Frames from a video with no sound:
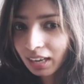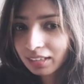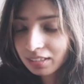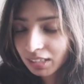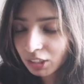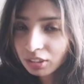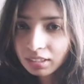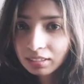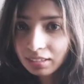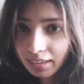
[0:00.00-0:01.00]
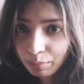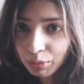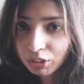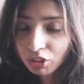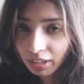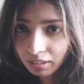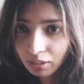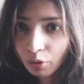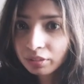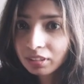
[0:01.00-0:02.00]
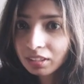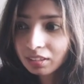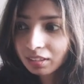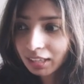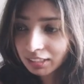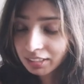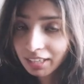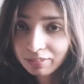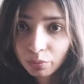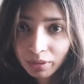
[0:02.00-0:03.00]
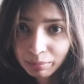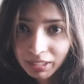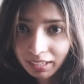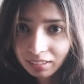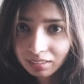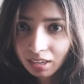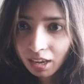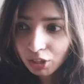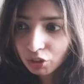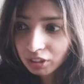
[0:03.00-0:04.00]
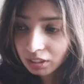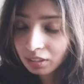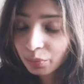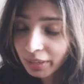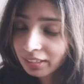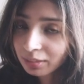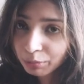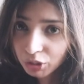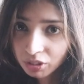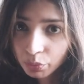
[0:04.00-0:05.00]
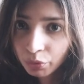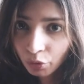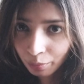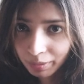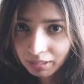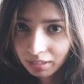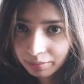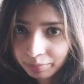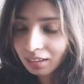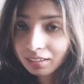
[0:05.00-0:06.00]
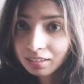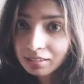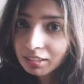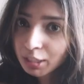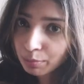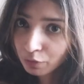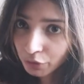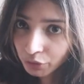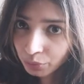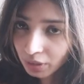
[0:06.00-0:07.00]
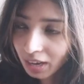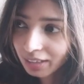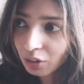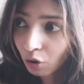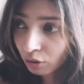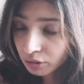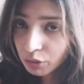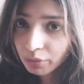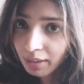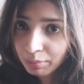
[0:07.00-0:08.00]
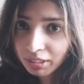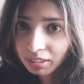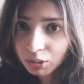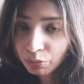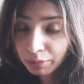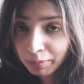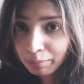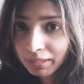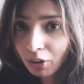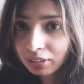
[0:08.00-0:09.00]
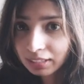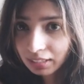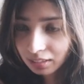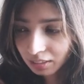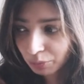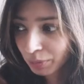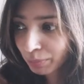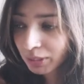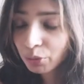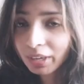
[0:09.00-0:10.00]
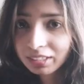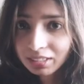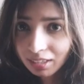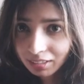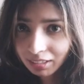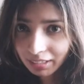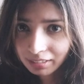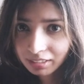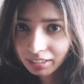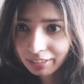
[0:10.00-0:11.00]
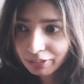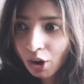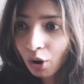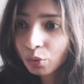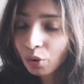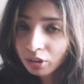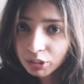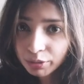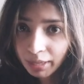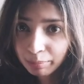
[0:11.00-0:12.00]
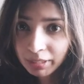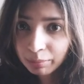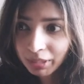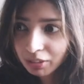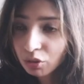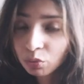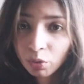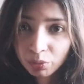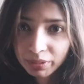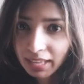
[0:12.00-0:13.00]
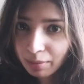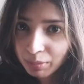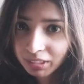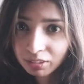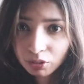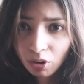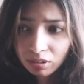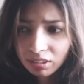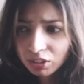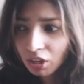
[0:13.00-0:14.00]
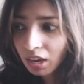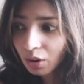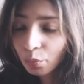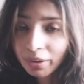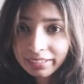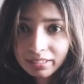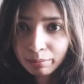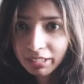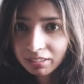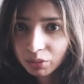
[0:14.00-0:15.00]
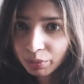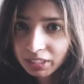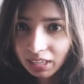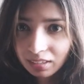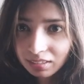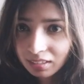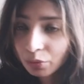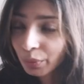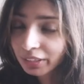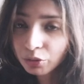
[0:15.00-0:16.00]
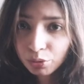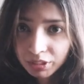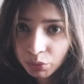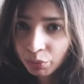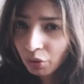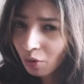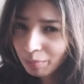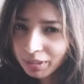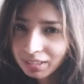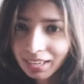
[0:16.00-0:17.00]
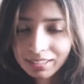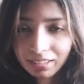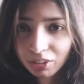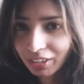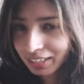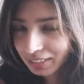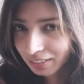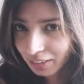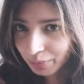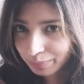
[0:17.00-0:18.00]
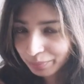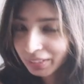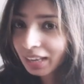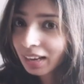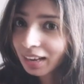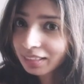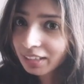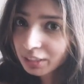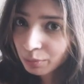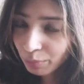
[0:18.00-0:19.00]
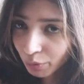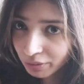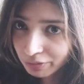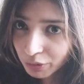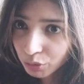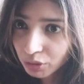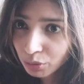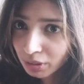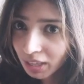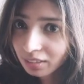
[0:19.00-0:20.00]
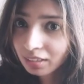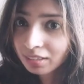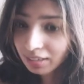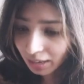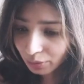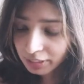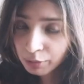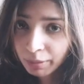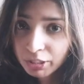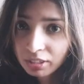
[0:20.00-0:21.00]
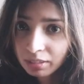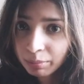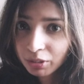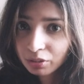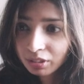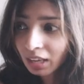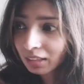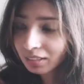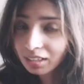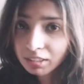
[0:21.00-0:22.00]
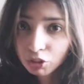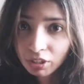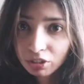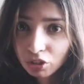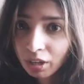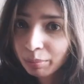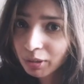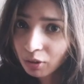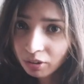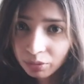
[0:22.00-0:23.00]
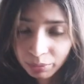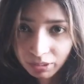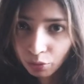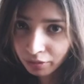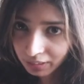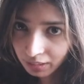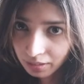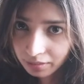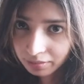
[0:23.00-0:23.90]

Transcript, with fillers: I regularly kept a check on the LCF website to see when admissions would open. Here's a tip for you. I also kept in touch with people on LinkedIn, people who had studied at LCF, who also kept me updated on what was happening in the college, when semesters were starting, when courses would open, etc., etc. I think it's important for you to do that now, especially because things are changing up a lot with COVID.